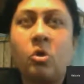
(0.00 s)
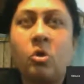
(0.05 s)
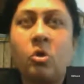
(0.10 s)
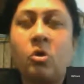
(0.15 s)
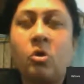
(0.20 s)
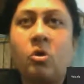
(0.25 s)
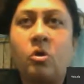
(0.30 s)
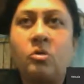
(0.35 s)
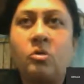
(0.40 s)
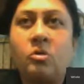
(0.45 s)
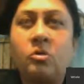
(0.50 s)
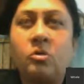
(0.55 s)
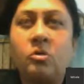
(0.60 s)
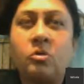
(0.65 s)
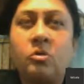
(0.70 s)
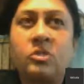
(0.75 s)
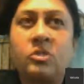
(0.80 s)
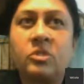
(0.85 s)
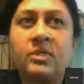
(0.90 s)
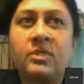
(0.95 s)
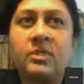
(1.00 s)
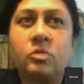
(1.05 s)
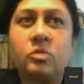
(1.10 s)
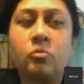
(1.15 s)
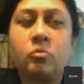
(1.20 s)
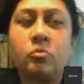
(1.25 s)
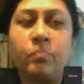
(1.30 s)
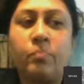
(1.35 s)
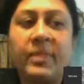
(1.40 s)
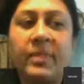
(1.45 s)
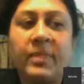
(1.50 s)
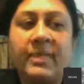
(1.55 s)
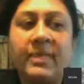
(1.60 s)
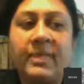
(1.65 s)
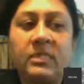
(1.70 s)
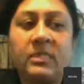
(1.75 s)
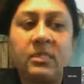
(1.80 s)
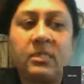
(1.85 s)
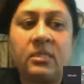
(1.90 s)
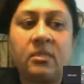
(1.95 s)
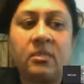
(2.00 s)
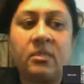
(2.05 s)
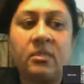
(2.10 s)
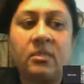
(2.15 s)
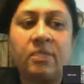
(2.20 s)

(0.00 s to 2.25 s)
uh, just to meet the